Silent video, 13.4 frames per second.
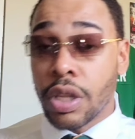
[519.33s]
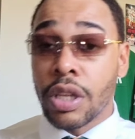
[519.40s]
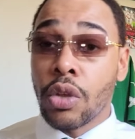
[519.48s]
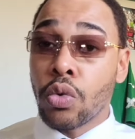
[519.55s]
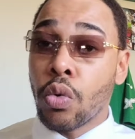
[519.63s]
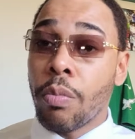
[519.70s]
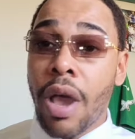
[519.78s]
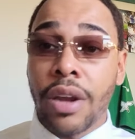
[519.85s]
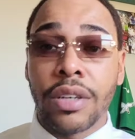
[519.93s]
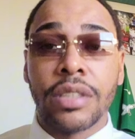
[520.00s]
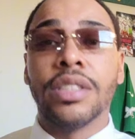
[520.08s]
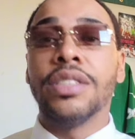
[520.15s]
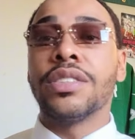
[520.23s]
the little
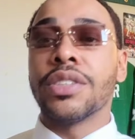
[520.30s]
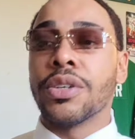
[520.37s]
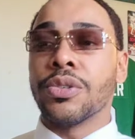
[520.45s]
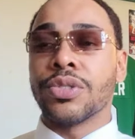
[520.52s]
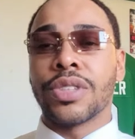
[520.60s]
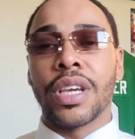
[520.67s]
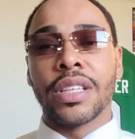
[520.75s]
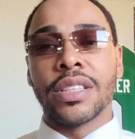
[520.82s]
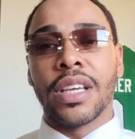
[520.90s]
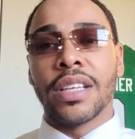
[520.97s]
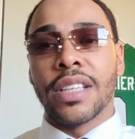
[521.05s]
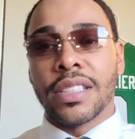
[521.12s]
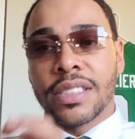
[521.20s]
minor details that,
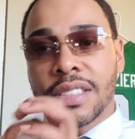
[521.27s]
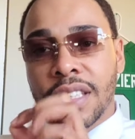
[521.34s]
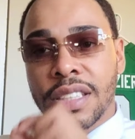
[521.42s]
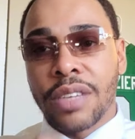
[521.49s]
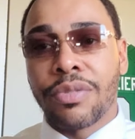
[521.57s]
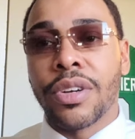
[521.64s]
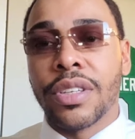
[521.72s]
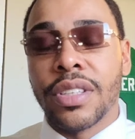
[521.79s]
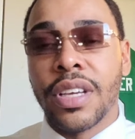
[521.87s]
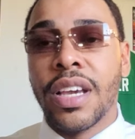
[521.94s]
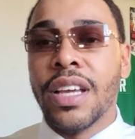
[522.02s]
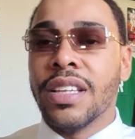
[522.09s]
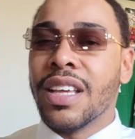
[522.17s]
that that set different
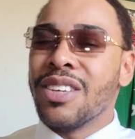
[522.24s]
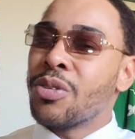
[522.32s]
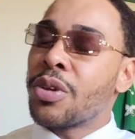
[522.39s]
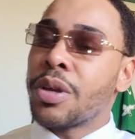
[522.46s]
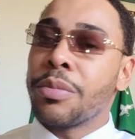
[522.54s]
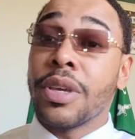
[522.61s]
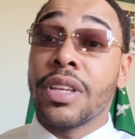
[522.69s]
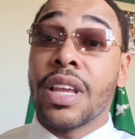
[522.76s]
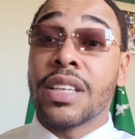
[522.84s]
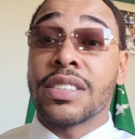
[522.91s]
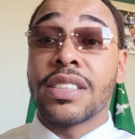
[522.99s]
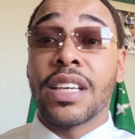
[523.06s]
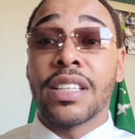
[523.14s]
that you know what I mean
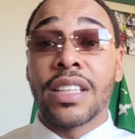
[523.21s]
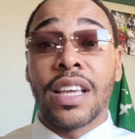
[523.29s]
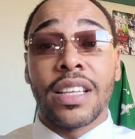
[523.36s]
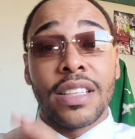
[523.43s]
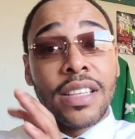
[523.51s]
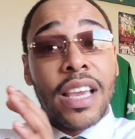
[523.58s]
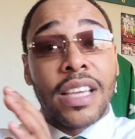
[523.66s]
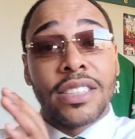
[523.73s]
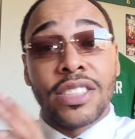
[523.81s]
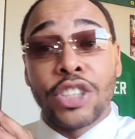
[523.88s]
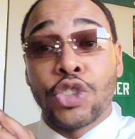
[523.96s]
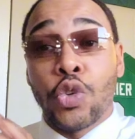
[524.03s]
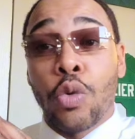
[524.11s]
that set that that can
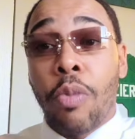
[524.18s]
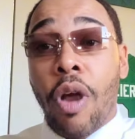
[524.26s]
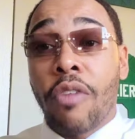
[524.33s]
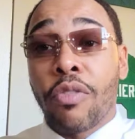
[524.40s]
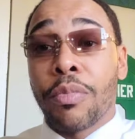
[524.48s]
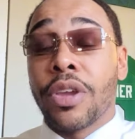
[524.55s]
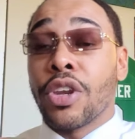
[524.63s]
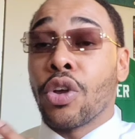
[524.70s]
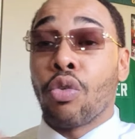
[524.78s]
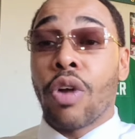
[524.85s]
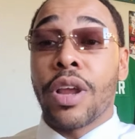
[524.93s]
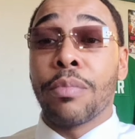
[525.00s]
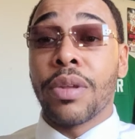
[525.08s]
set you apart from being a
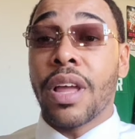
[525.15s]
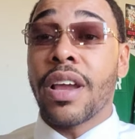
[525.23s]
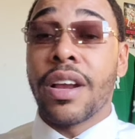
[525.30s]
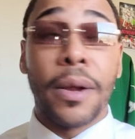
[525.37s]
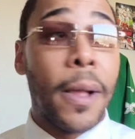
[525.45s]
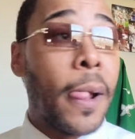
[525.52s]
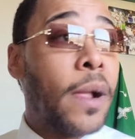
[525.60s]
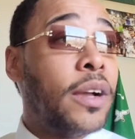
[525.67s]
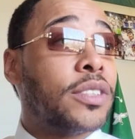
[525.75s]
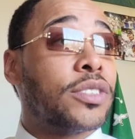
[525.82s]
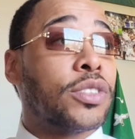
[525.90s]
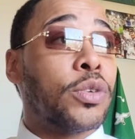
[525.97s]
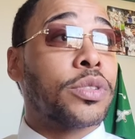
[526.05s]
great player.
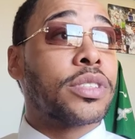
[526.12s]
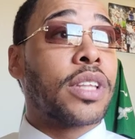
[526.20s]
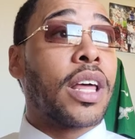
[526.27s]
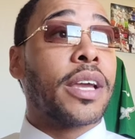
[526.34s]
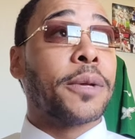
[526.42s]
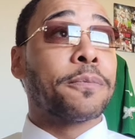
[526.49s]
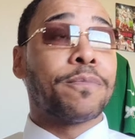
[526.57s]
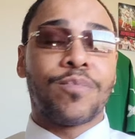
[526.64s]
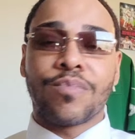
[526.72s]
So it's like